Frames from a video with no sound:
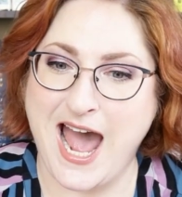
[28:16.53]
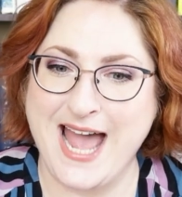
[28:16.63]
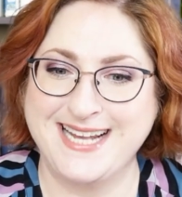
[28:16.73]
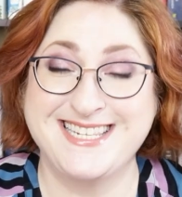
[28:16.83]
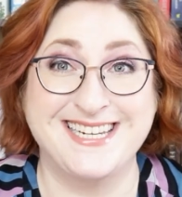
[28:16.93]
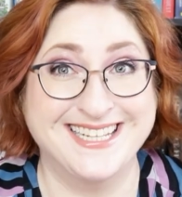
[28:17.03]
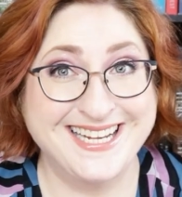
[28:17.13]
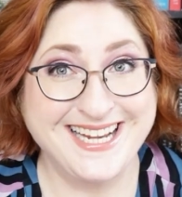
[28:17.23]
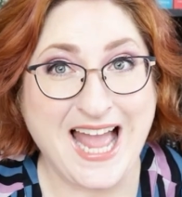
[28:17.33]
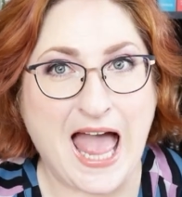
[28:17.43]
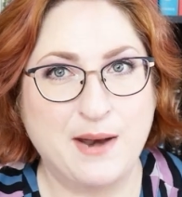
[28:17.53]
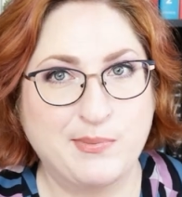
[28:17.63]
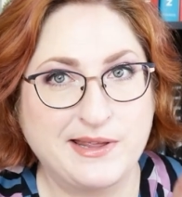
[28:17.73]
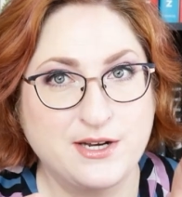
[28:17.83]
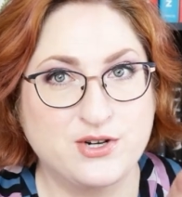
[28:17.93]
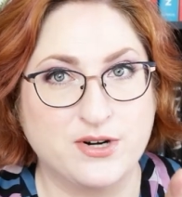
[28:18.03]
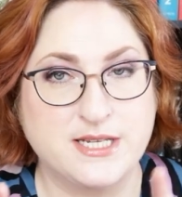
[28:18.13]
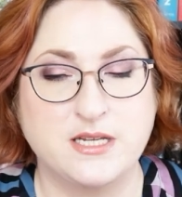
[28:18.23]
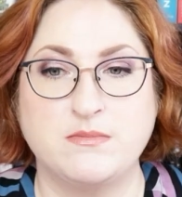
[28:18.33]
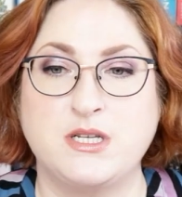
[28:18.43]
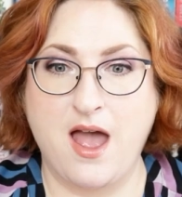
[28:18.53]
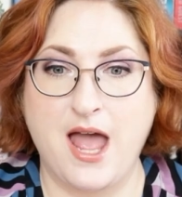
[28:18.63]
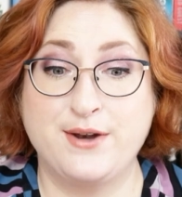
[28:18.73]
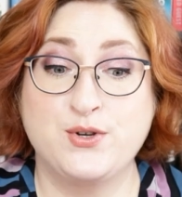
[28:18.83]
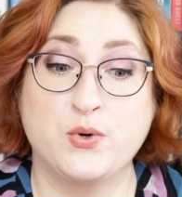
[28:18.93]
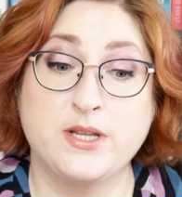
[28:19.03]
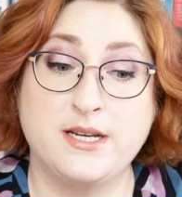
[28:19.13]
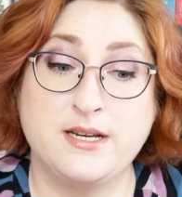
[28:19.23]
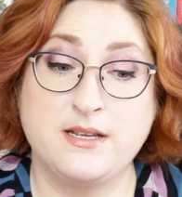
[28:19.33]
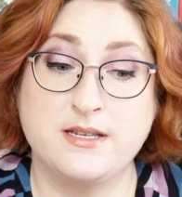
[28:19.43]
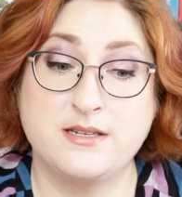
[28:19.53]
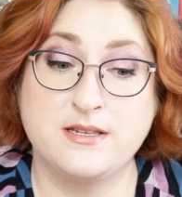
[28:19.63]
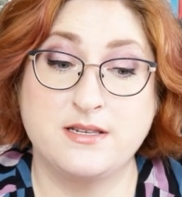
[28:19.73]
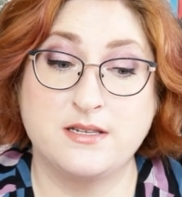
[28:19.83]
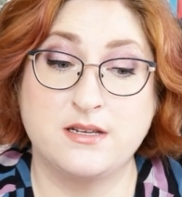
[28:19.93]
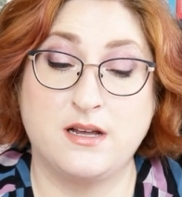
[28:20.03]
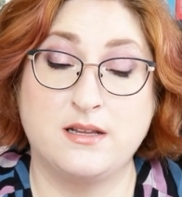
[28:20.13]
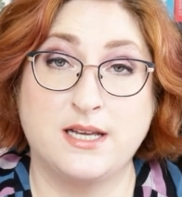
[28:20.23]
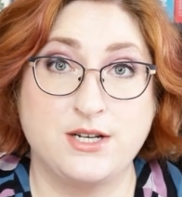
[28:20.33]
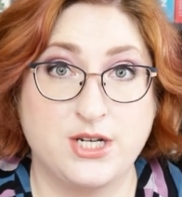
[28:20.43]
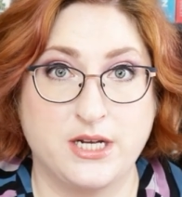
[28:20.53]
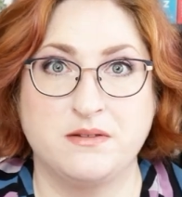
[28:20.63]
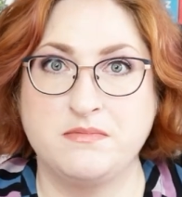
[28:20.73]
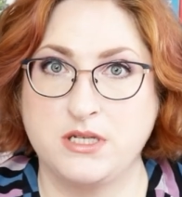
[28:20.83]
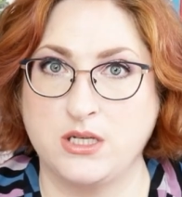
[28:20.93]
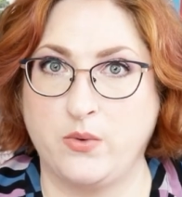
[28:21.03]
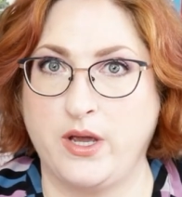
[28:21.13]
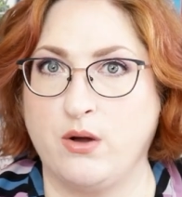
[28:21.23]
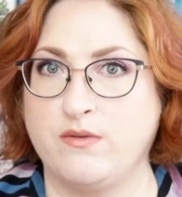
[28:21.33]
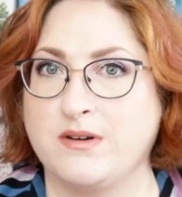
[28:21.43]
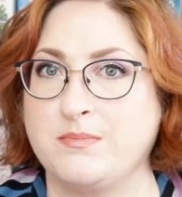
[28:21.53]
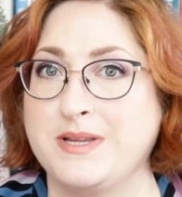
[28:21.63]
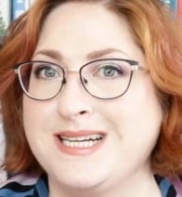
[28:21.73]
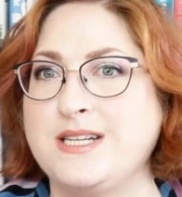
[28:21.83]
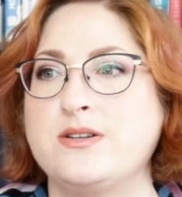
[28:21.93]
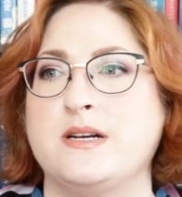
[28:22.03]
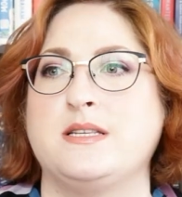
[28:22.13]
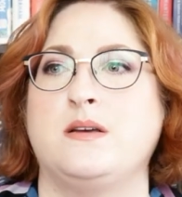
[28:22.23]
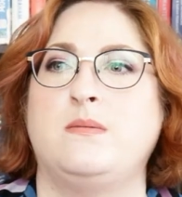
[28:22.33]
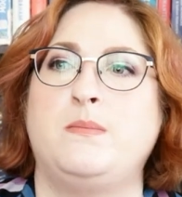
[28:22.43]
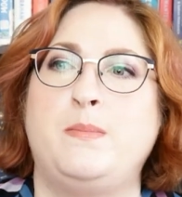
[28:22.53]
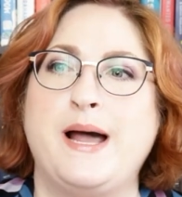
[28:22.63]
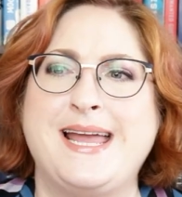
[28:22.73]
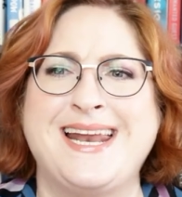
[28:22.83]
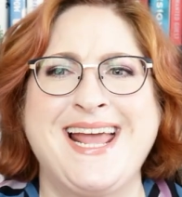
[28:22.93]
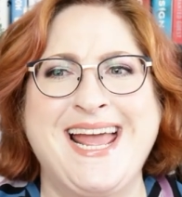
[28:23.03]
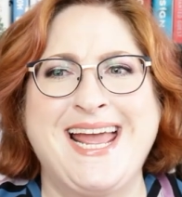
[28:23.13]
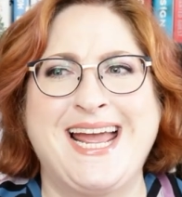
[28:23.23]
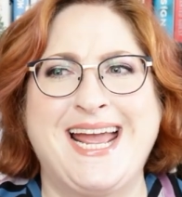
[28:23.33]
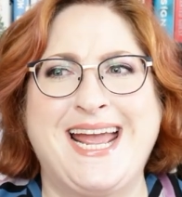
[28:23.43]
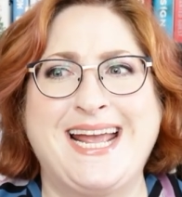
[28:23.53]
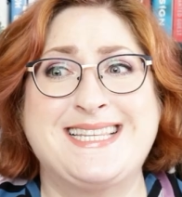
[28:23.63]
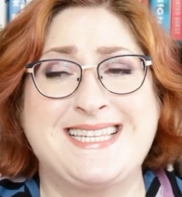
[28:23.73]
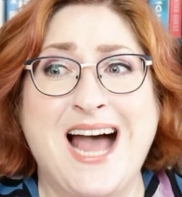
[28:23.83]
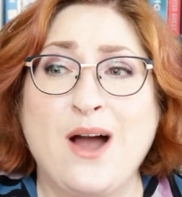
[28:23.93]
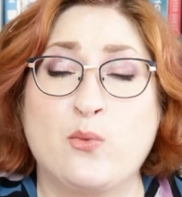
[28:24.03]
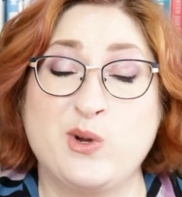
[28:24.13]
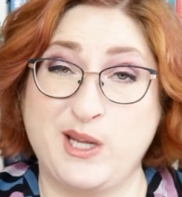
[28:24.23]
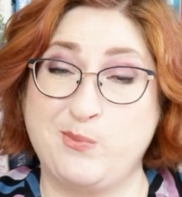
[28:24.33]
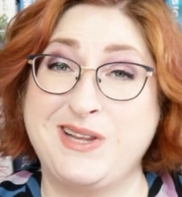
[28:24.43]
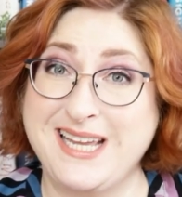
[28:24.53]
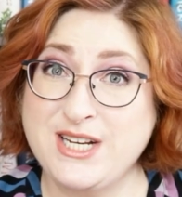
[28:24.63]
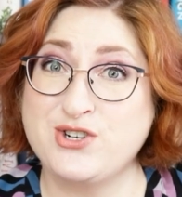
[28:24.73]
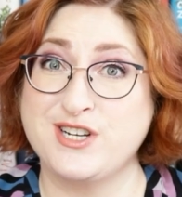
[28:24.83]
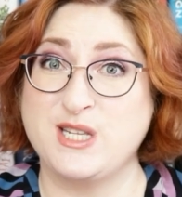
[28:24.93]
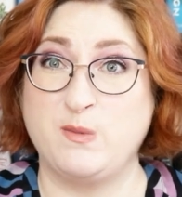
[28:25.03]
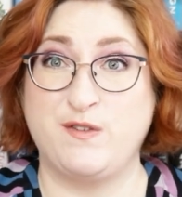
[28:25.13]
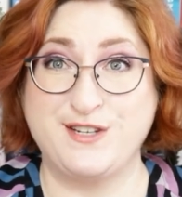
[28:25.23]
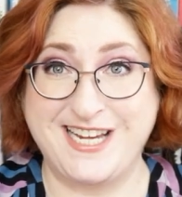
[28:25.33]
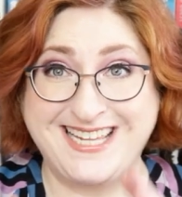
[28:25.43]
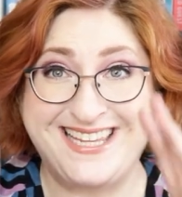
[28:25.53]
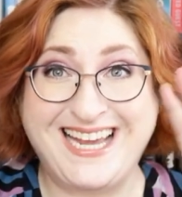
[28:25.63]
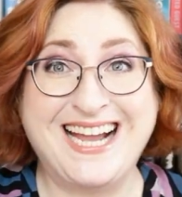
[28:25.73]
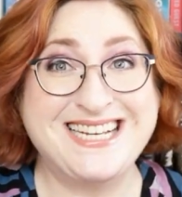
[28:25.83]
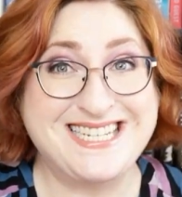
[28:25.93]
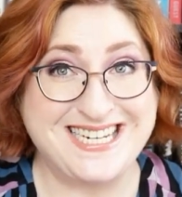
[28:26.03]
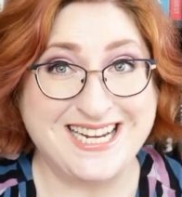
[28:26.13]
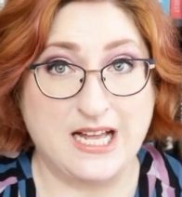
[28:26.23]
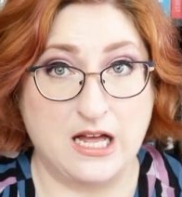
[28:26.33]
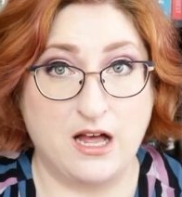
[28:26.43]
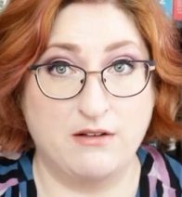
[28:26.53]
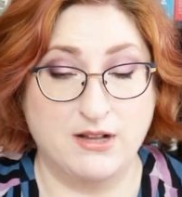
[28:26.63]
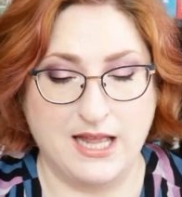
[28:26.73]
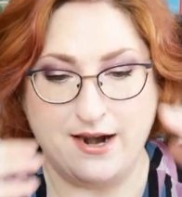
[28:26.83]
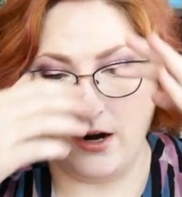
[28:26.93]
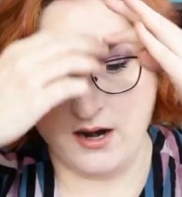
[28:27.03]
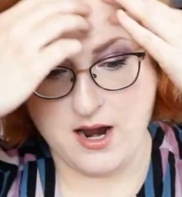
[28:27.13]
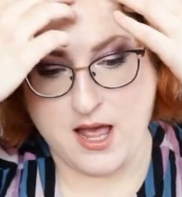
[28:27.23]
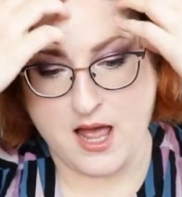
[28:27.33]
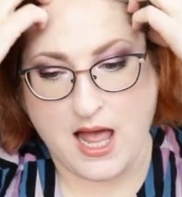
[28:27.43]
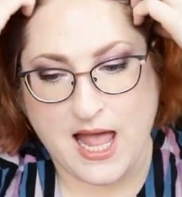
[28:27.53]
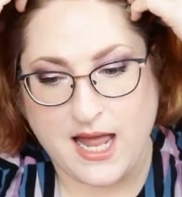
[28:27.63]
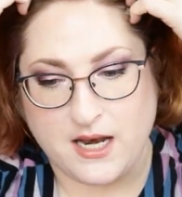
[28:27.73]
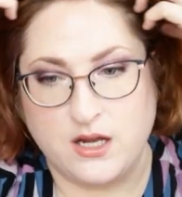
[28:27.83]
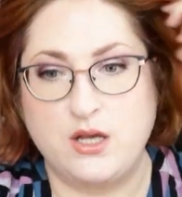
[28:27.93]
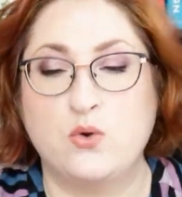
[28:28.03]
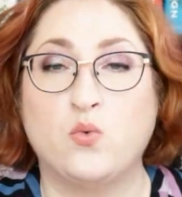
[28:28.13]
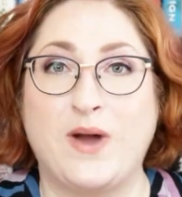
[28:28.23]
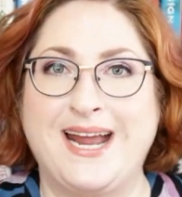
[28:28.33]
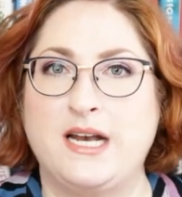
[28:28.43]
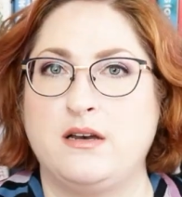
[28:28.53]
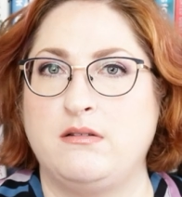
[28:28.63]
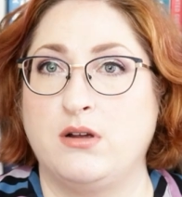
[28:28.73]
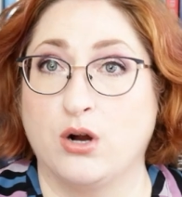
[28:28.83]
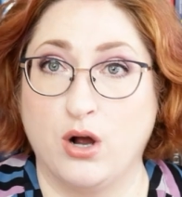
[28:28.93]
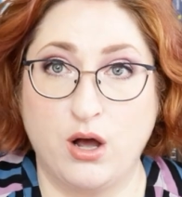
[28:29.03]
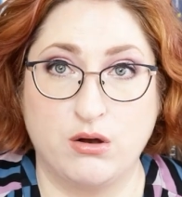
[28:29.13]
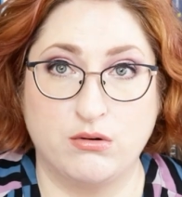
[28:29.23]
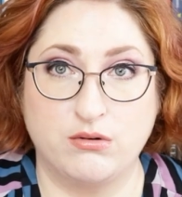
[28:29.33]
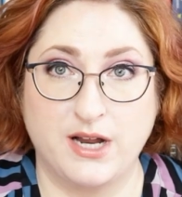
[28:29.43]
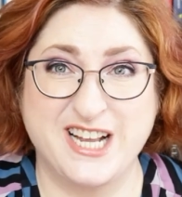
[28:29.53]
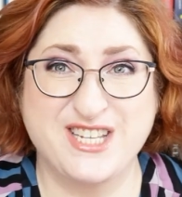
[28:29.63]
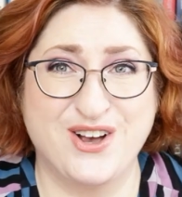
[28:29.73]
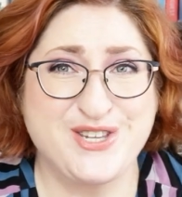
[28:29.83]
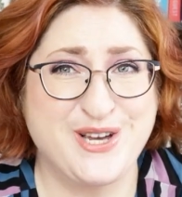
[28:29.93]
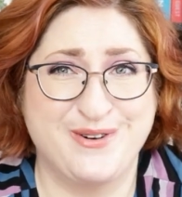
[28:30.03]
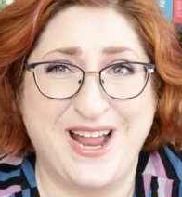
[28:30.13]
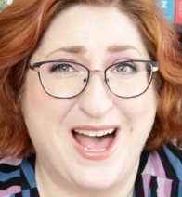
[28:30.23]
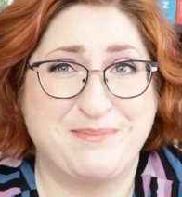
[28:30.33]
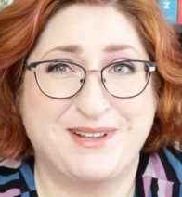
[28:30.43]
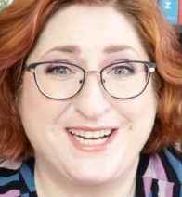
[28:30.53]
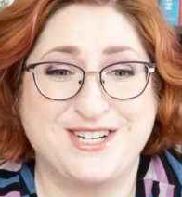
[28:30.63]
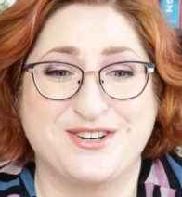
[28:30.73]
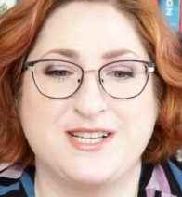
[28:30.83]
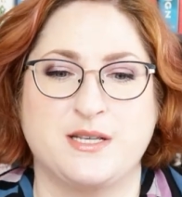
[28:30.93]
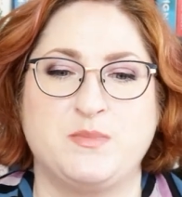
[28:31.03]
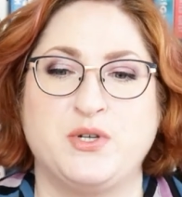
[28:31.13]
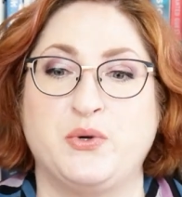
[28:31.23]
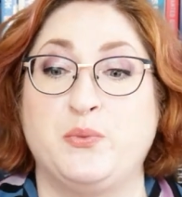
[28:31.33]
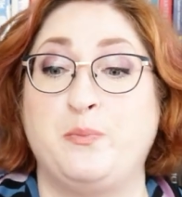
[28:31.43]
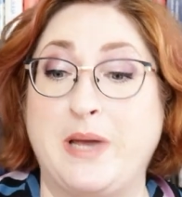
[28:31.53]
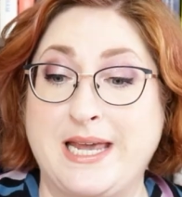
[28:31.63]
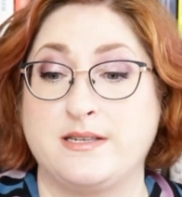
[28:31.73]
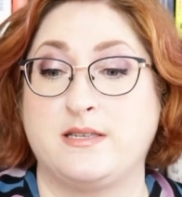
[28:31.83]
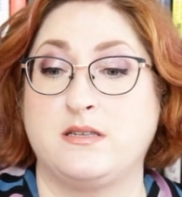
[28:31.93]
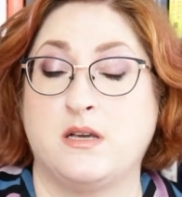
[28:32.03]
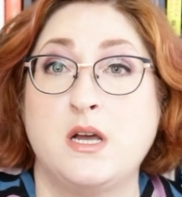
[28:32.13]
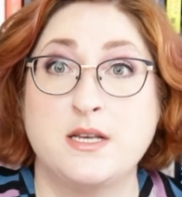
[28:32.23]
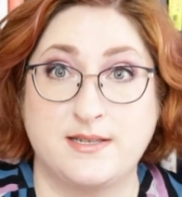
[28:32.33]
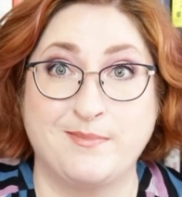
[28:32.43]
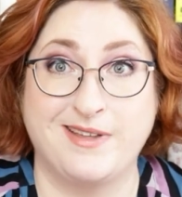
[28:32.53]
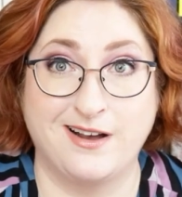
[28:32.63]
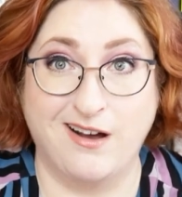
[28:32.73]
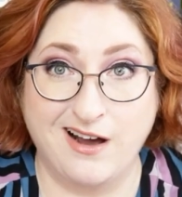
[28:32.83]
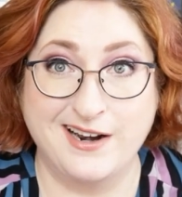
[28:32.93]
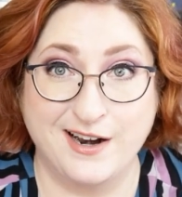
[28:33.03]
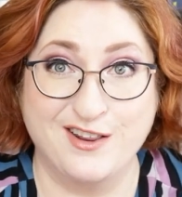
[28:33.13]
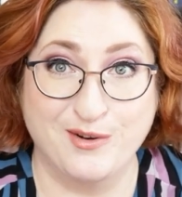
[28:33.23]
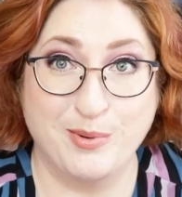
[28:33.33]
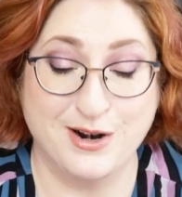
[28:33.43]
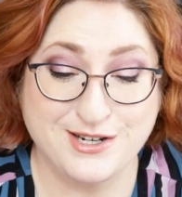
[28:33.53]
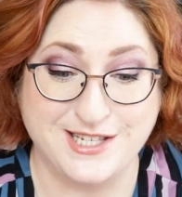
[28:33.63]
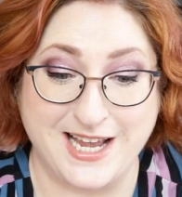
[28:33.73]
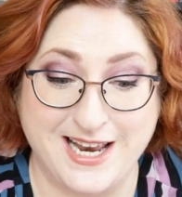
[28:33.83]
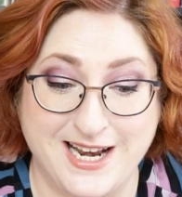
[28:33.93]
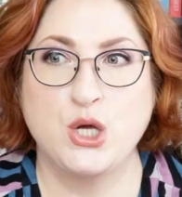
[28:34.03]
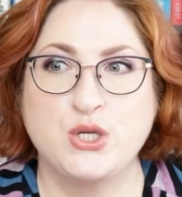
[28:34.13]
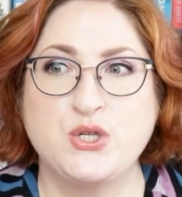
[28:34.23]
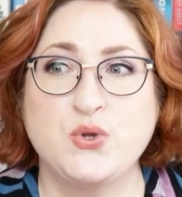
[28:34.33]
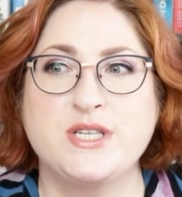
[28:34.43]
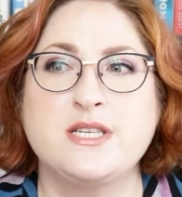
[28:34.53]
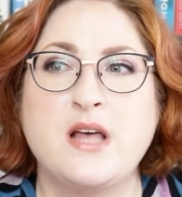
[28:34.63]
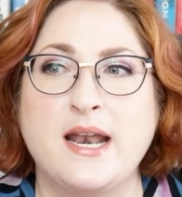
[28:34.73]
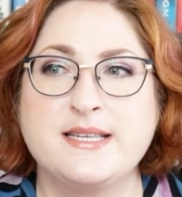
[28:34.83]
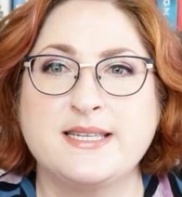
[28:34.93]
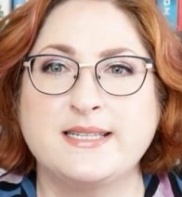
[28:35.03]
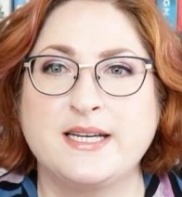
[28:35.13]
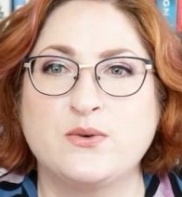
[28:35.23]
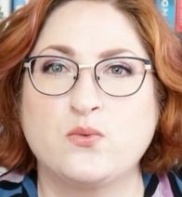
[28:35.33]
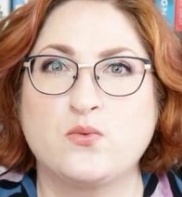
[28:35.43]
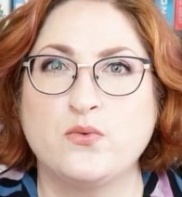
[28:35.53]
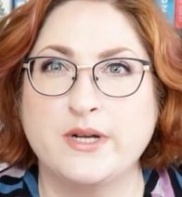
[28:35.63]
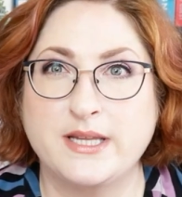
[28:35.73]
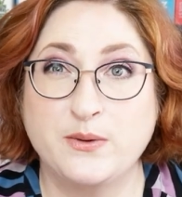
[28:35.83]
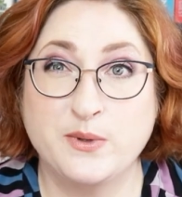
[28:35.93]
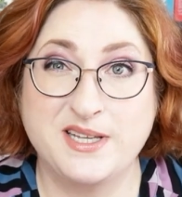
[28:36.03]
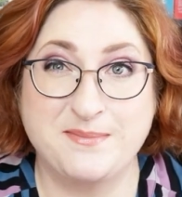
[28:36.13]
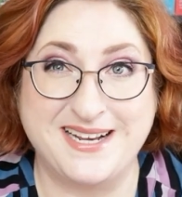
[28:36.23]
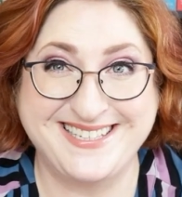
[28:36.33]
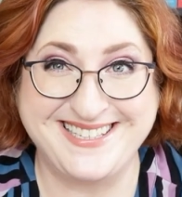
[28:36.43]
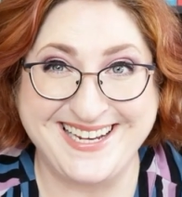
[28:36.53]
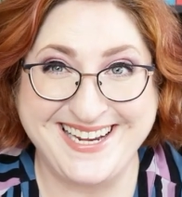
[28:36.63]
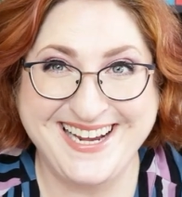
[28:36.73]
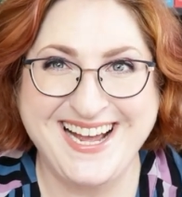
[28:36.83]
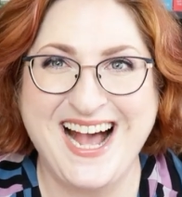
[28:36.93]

and stealing and plagiarism. And Dorland is alleging suing over plagiarism, but it's not really plagiarism if you take the idea of a letter and you write your own. It's also not plagiarism to base something on another person. So this is honestly like really, really messy.